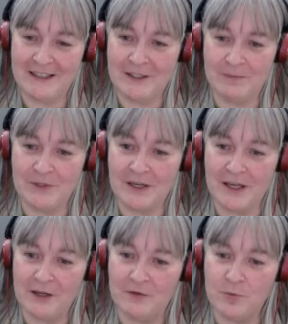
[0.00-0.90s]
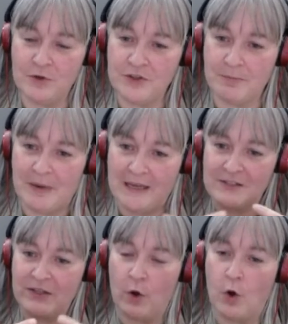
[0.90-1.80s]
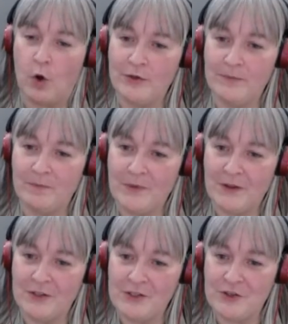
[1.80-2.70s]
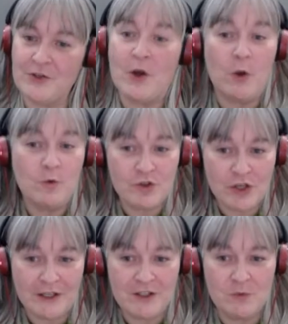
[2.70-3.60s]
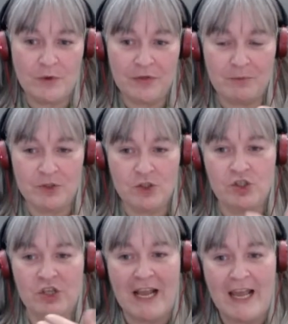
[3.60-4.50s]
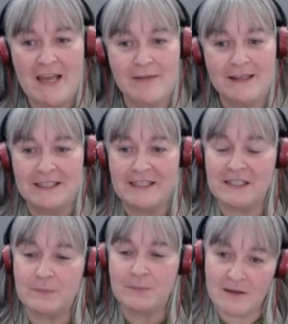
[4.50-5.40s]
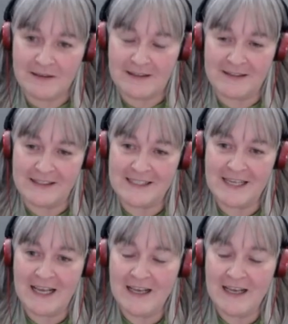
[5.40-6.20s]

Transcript: You, you kind of want to pass that on to your own child. You want them to share that experience.